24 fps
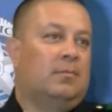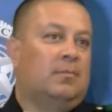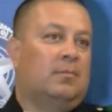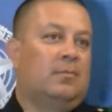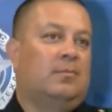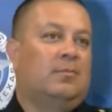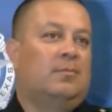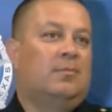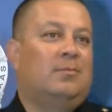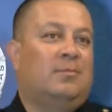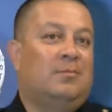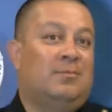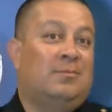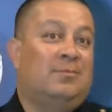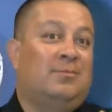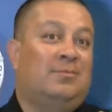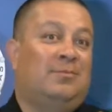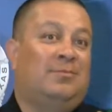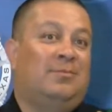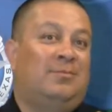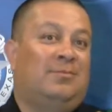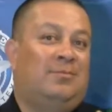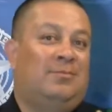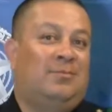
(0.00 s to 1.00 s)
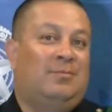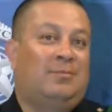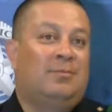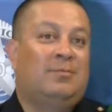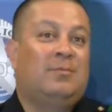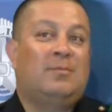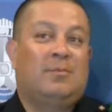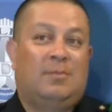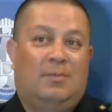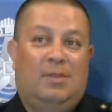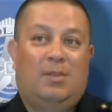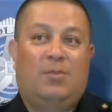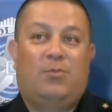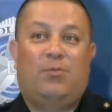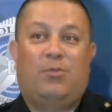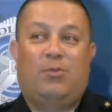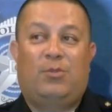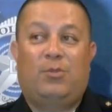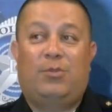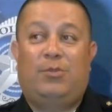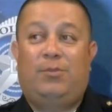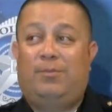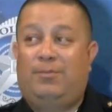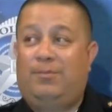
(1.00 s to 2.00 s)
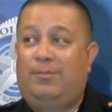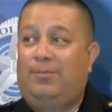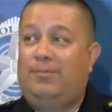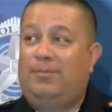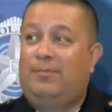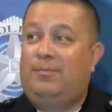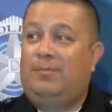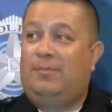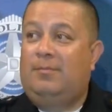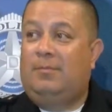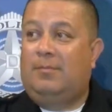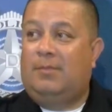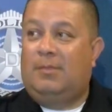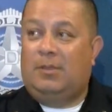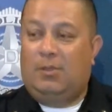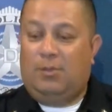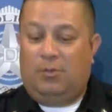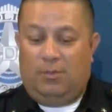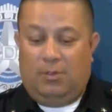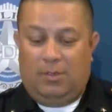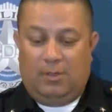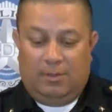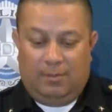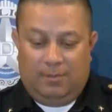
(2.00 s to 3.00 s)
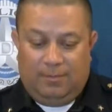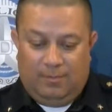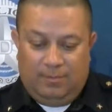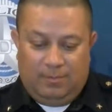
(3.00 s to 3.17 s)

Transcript: Oh, yeah. We're good? Yeah. Yes. Okay.